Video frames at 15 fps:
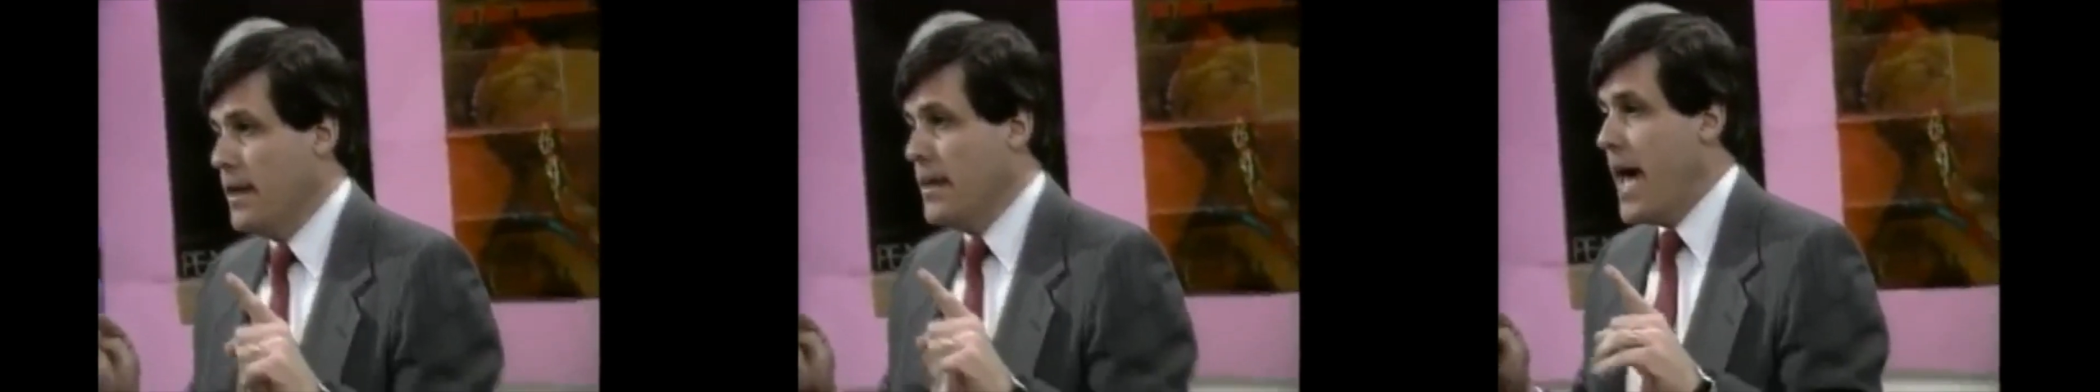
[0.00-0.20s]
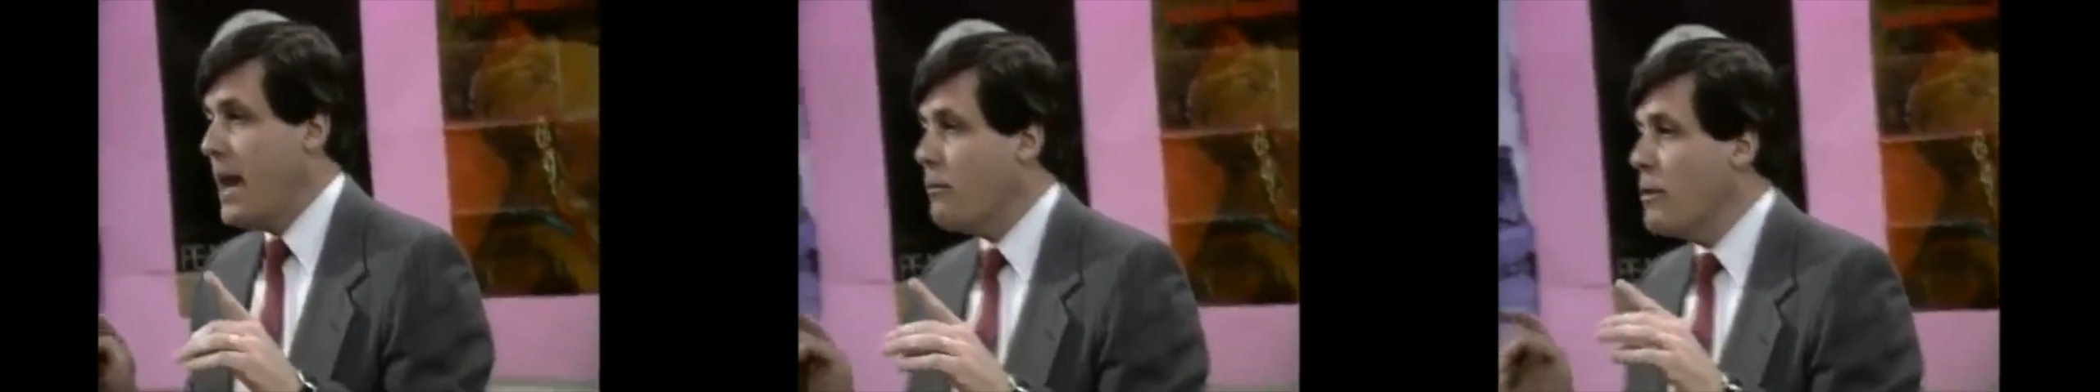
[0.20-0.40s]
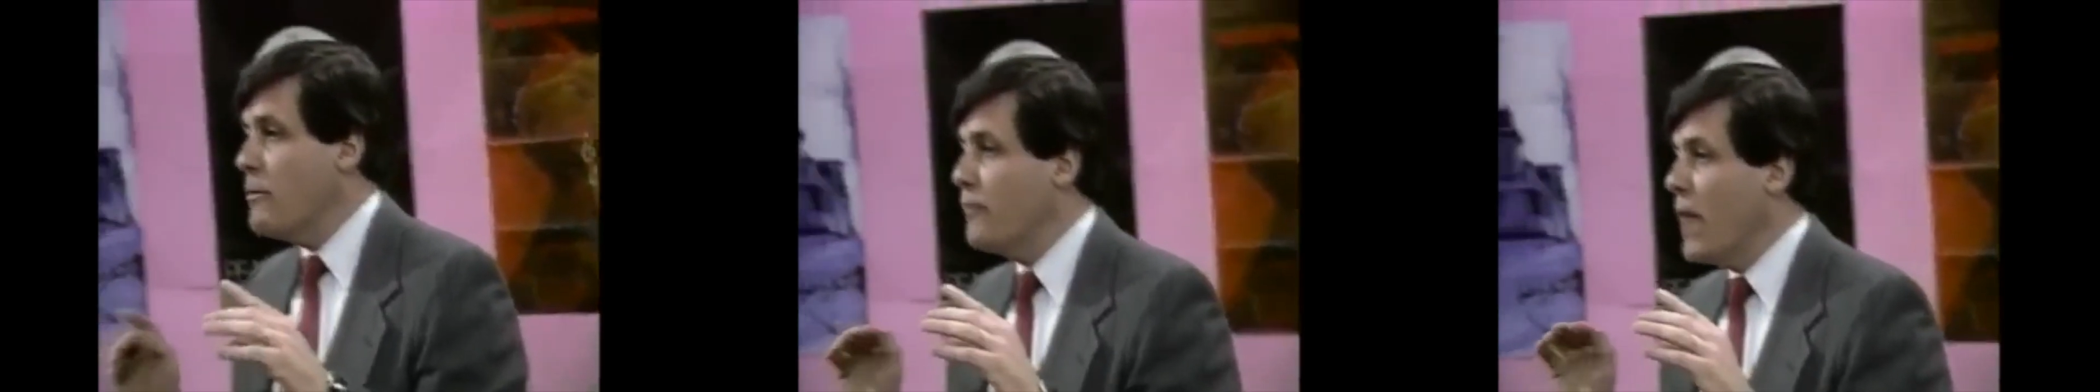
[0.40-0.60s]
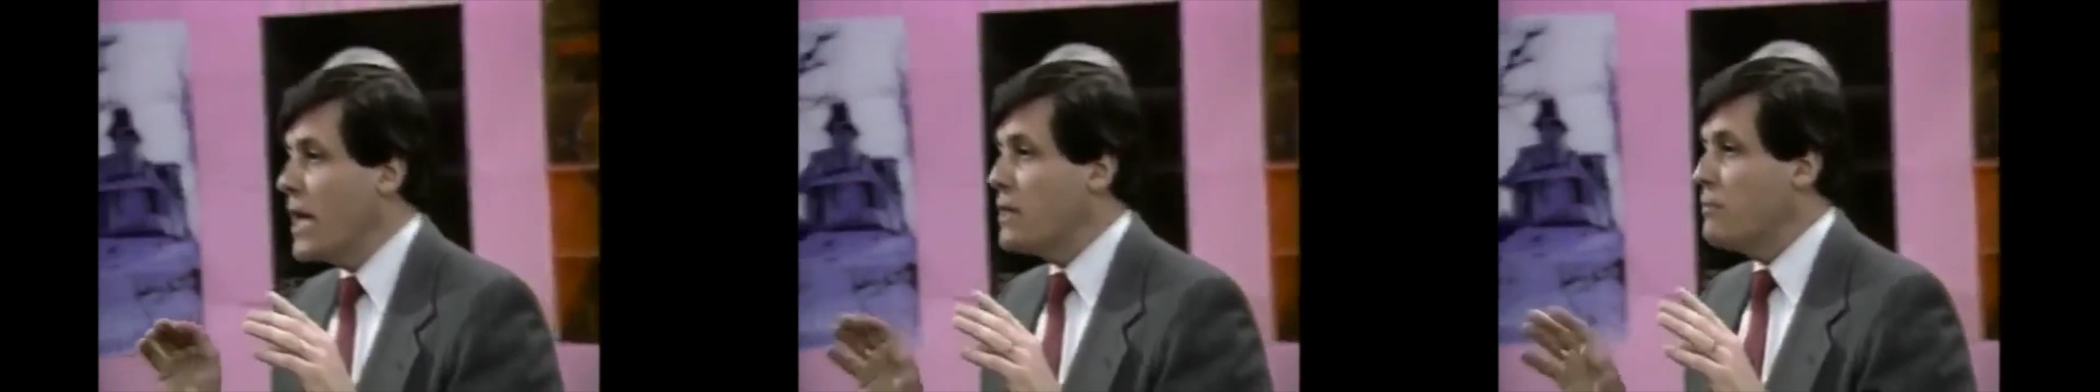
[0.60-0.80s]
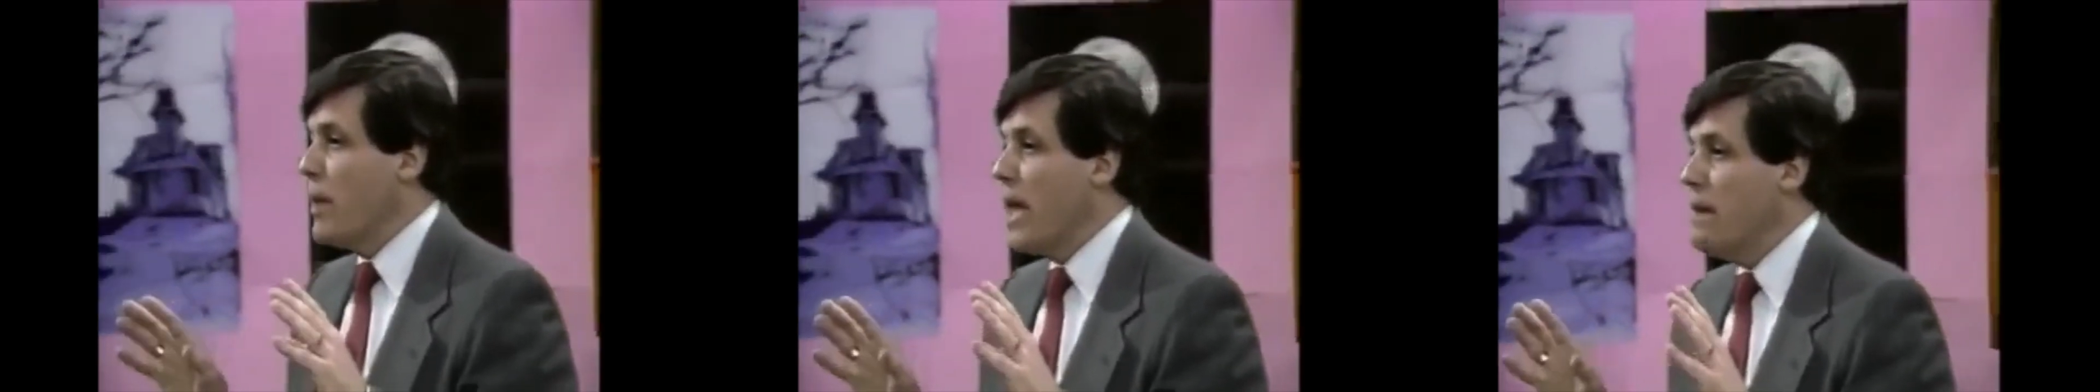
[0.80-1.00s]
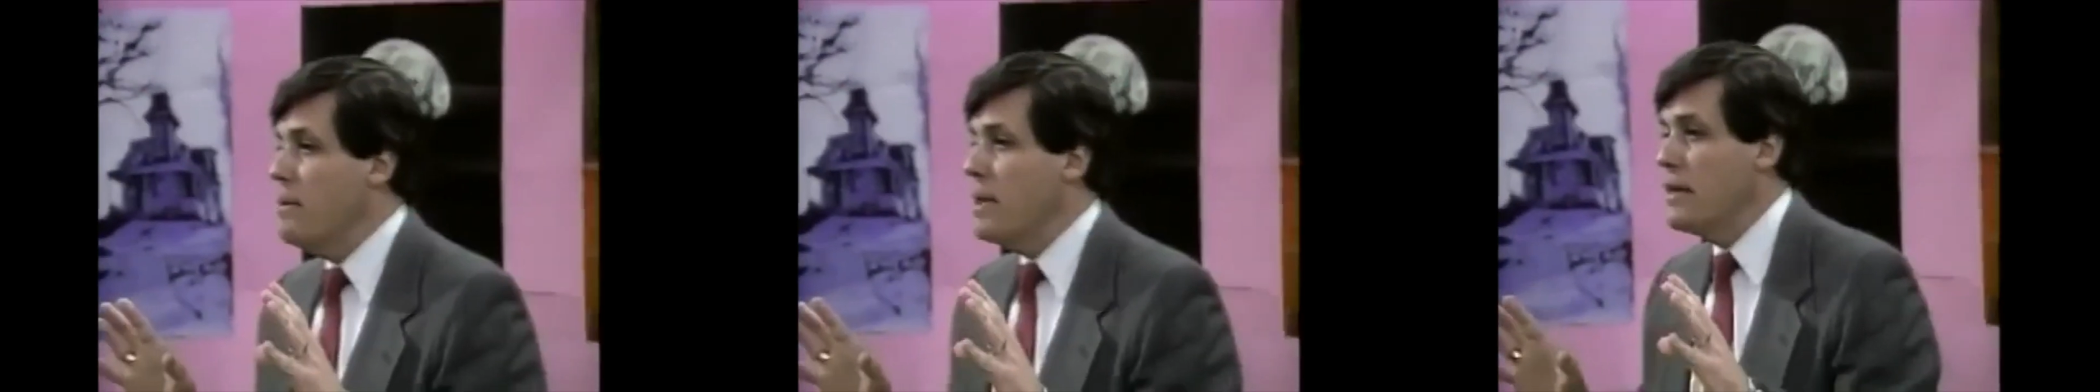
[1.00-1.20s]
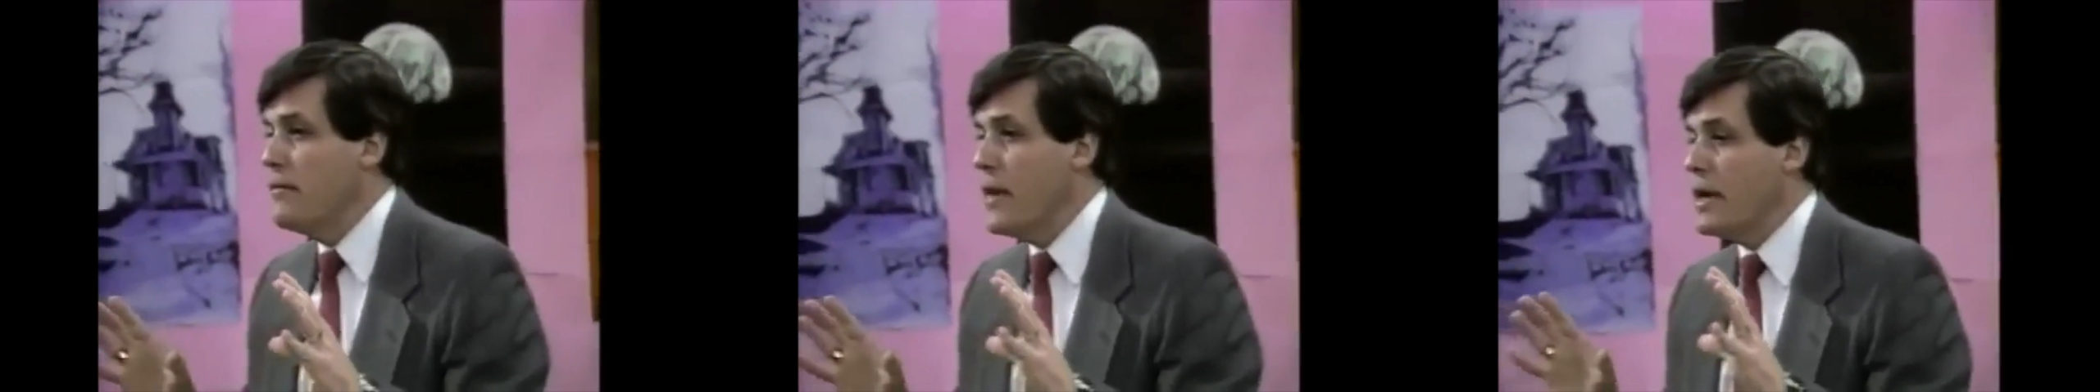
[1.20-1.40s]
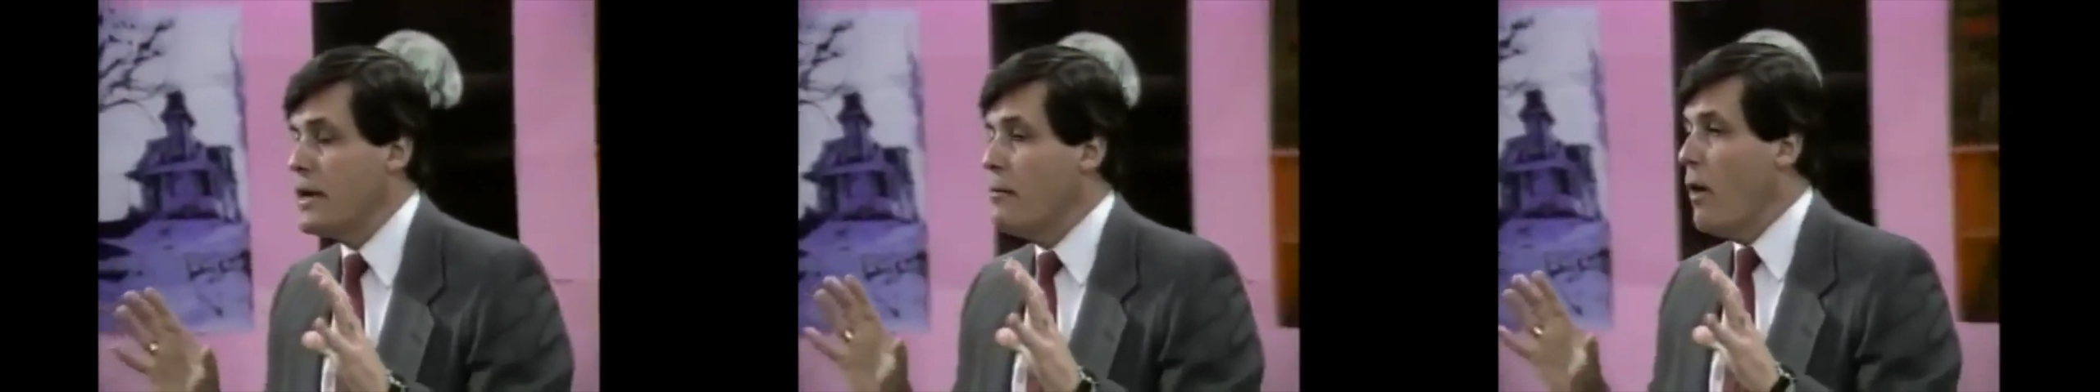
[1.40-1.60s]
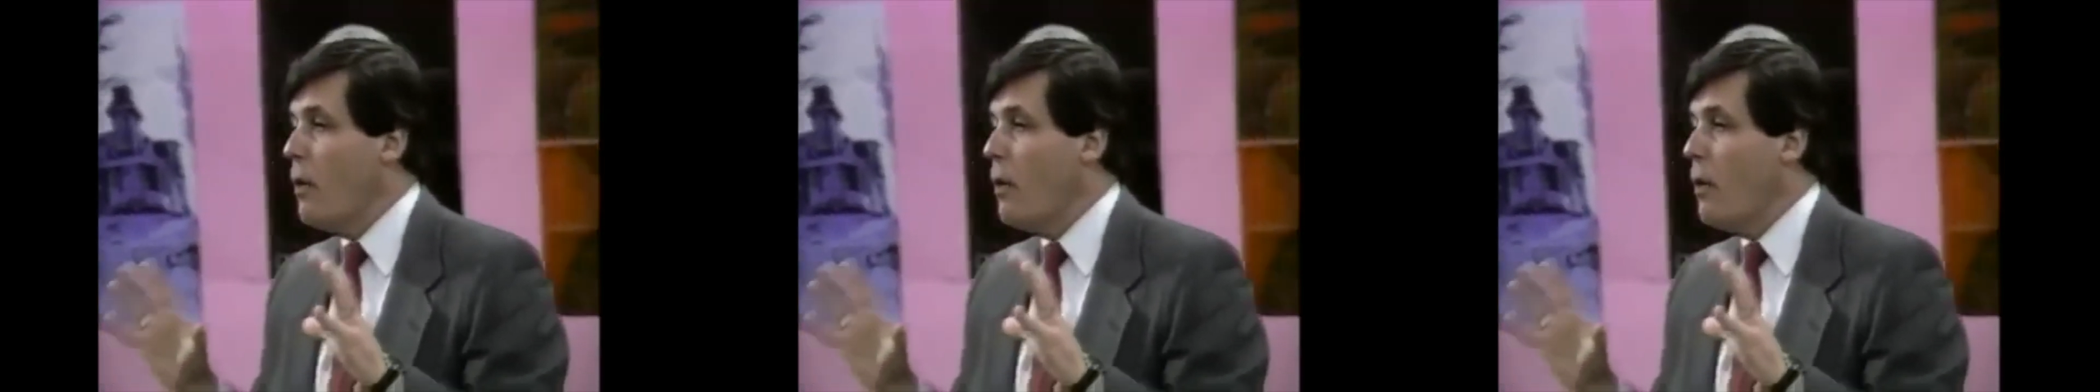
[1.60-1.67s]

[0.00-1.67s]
That reflects blaming the victim.